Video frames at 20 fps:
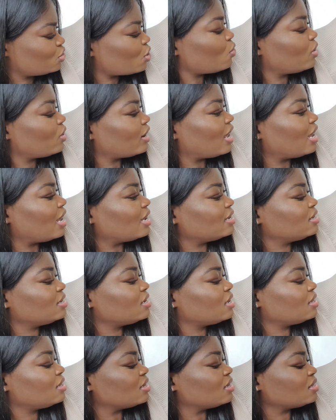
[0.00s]
glad.
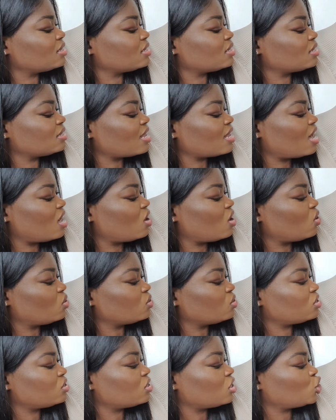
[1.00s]
This is now
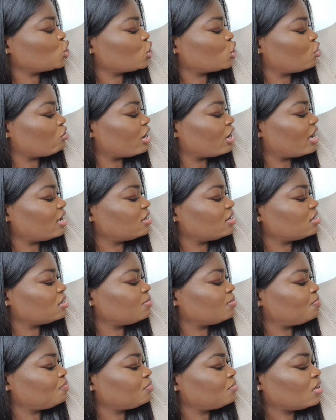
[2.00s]
such a great,
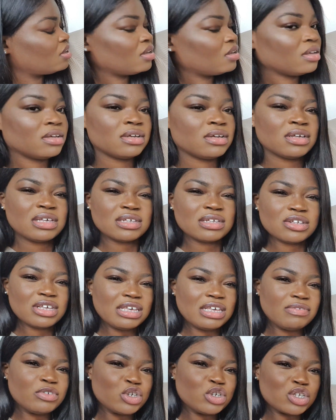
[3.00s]

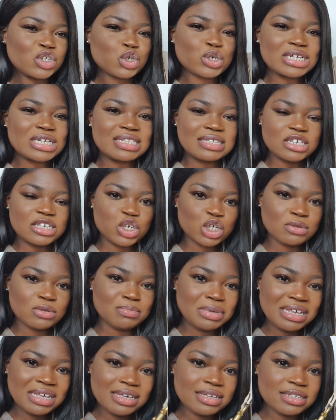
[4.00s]
even just transition
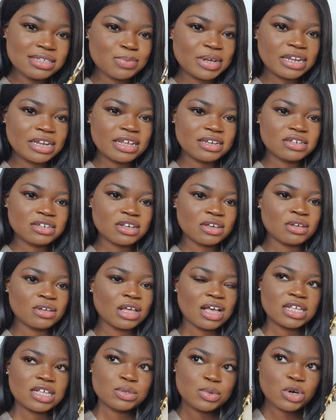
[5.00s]
piece when it,
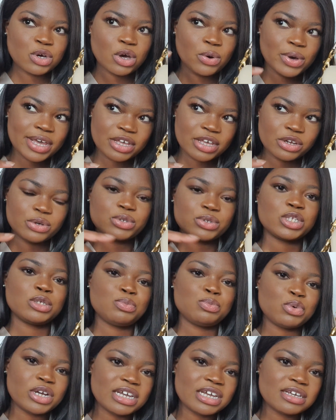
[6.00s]
as we're going, you know,
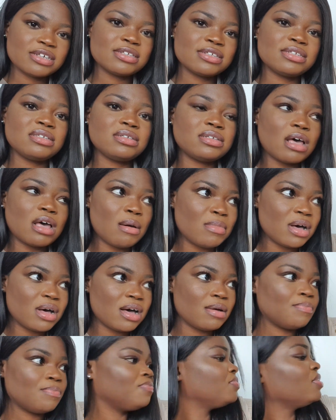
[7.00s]
spring,
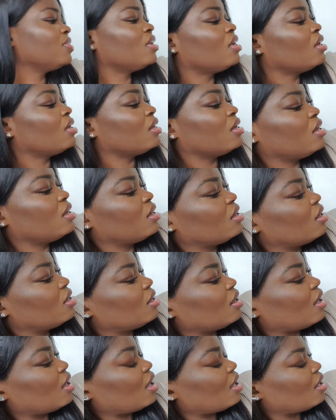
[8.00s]
summer,
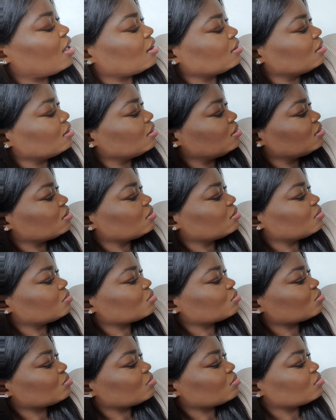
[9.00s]
and
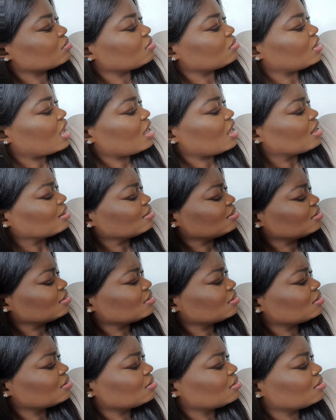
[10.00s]
yeah,
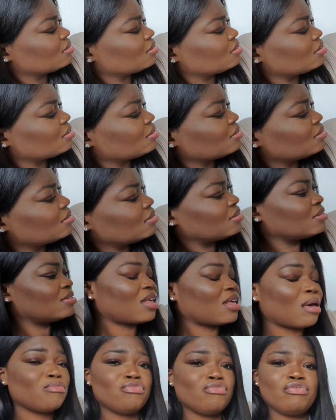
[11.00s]

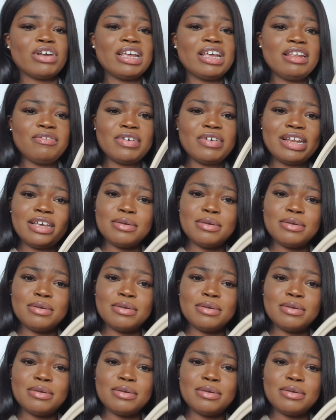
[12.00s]
I'm really